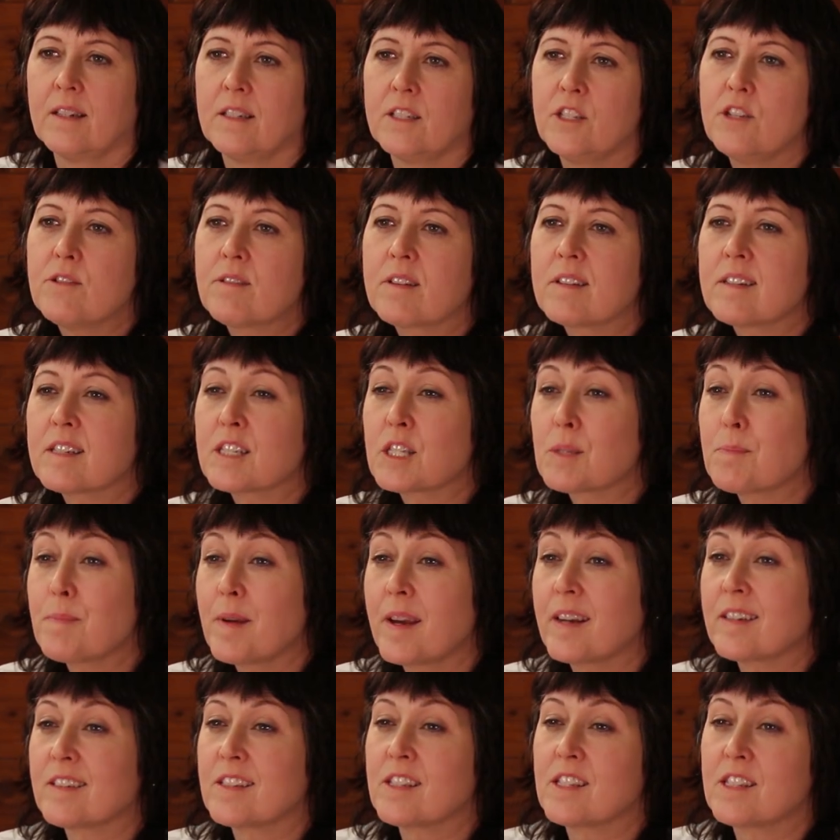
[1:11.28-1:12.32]
You can
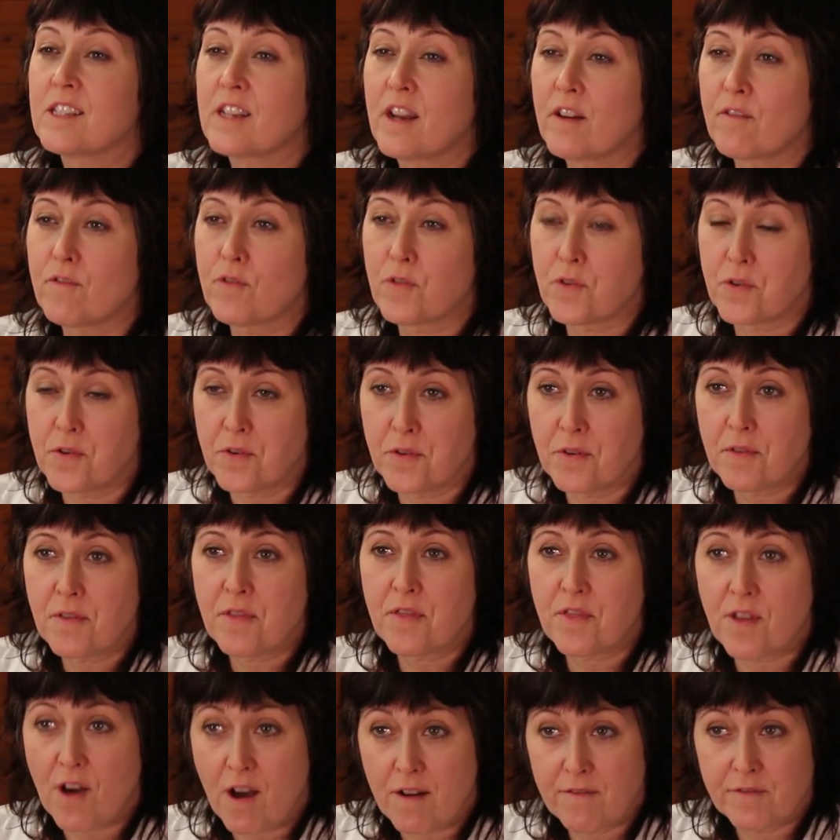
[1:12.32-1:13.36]
expect
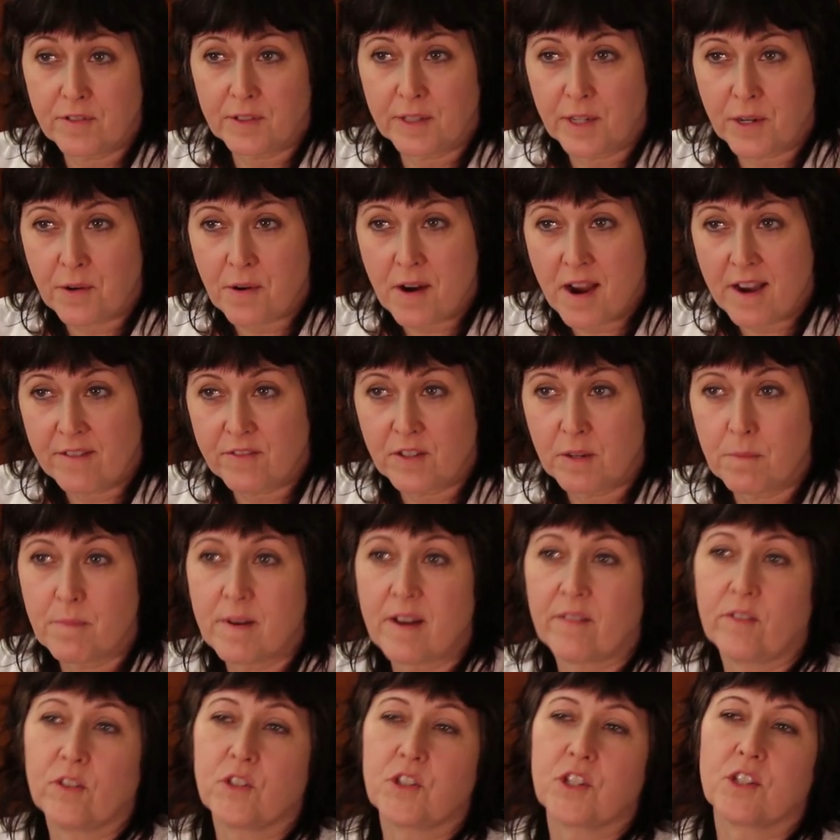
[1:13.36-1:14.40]
several thoughtfully crafted
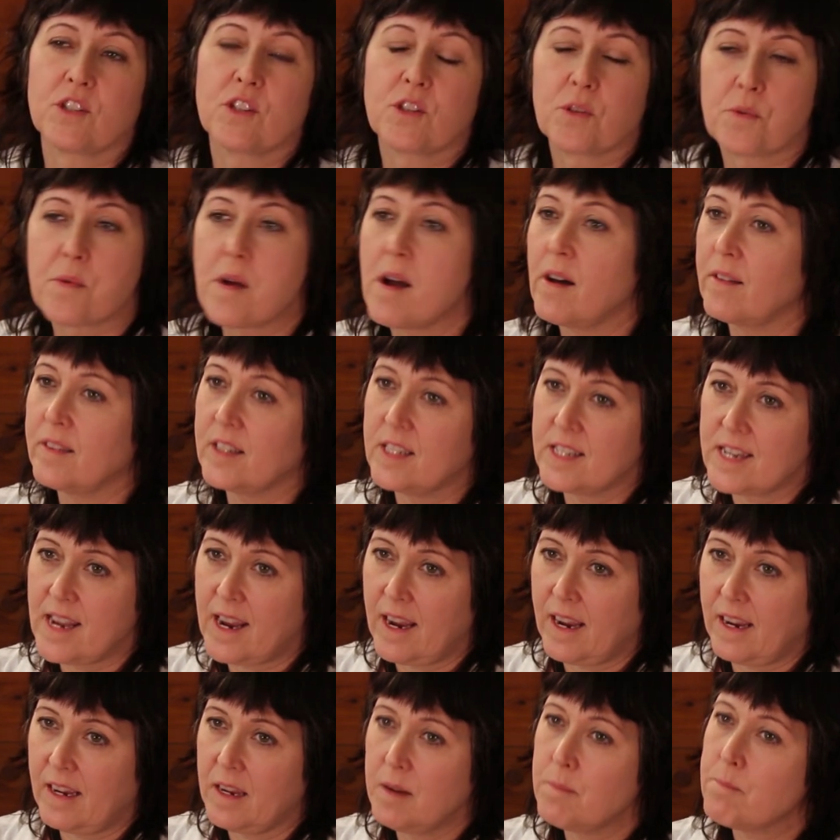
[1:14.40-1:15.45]
beverages throughout the
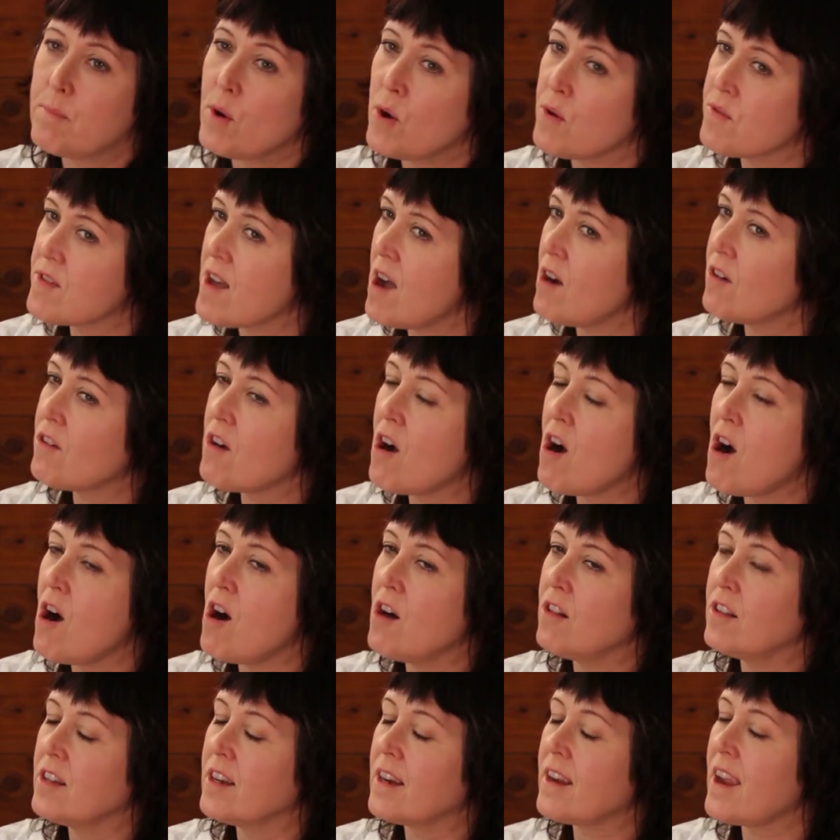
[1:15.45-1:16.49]
day, both
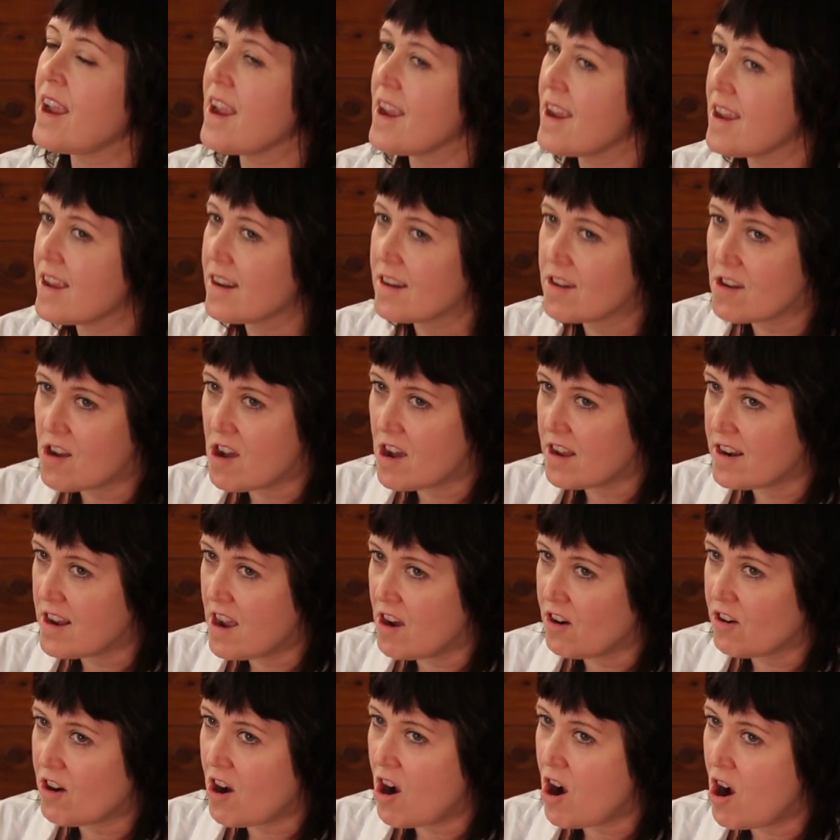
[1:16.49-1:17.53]
alcoholic and
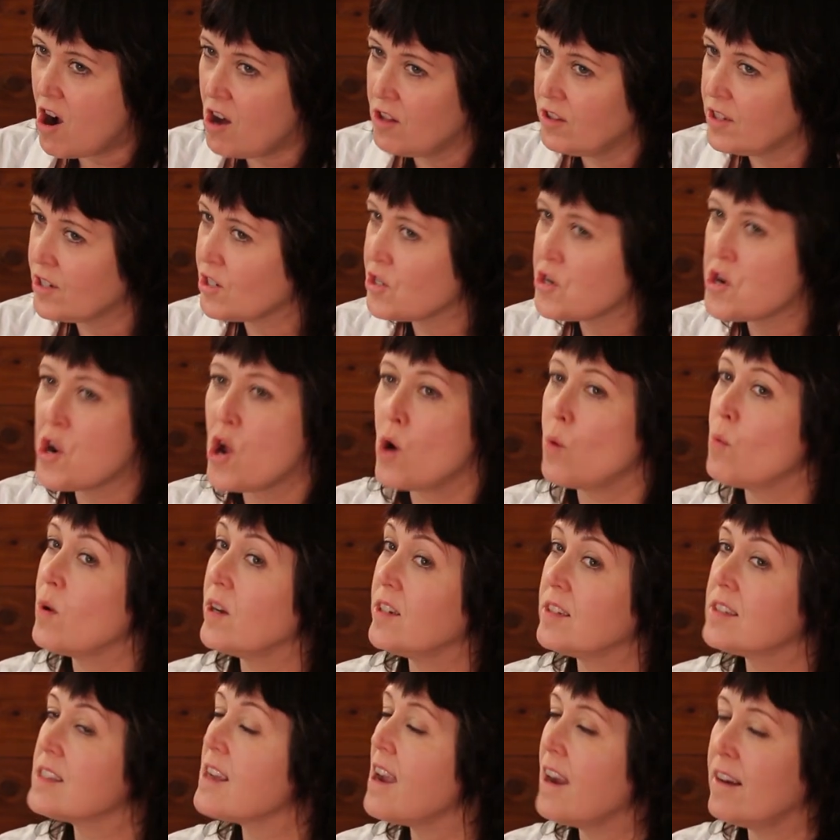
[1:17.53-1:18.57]
non-alcoholic. No
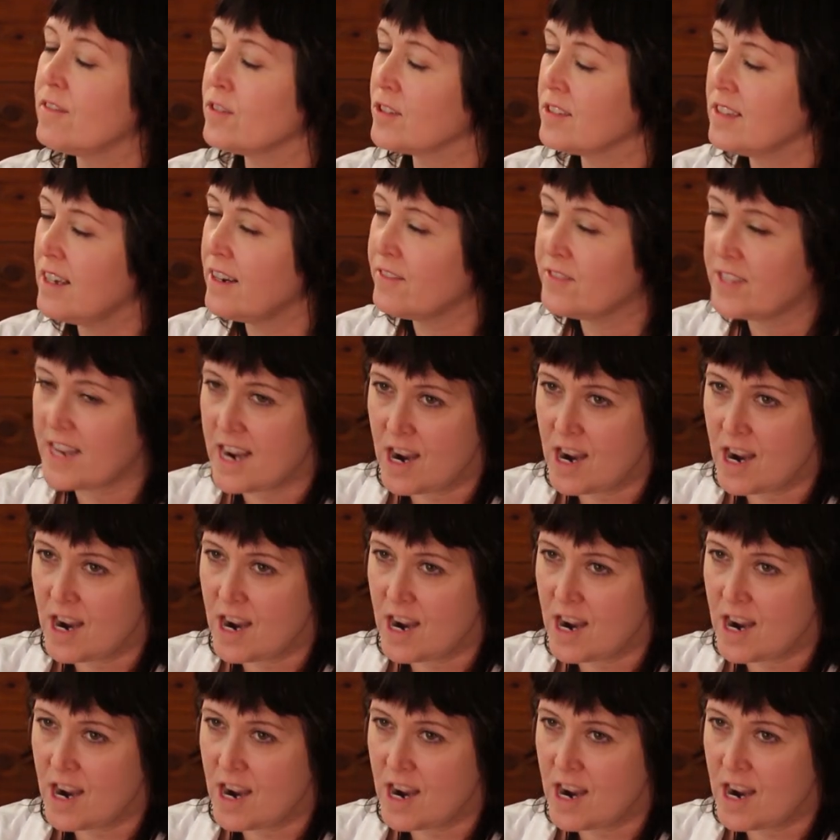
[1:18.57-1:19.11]
one is ever left